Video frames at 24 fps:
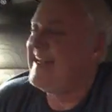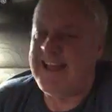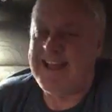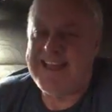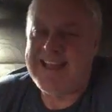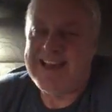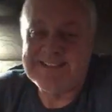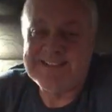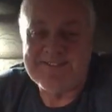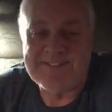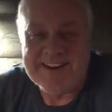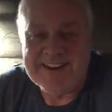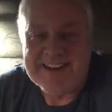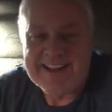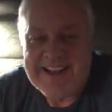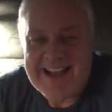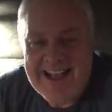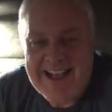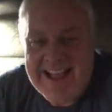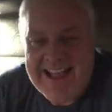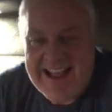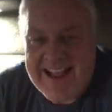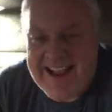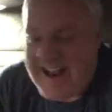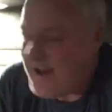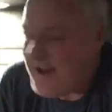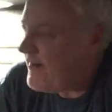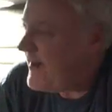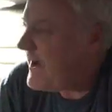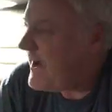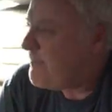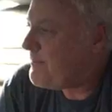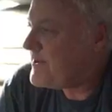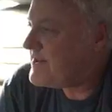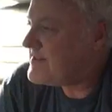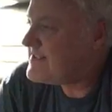So Friday, I filed for
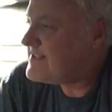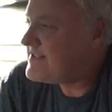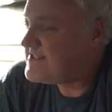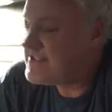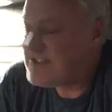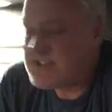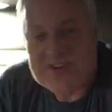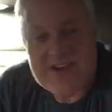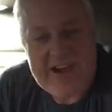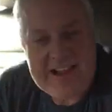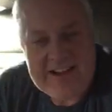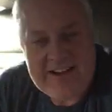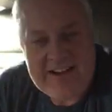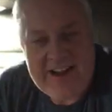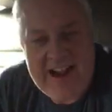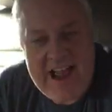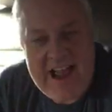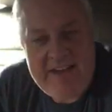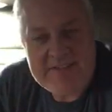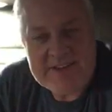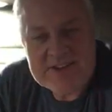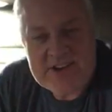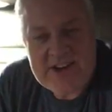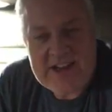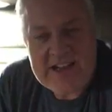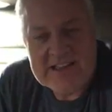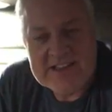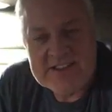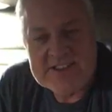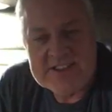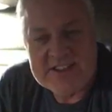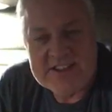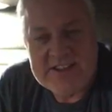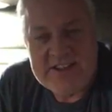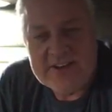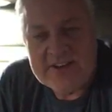my authority. I am
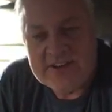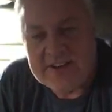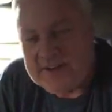going that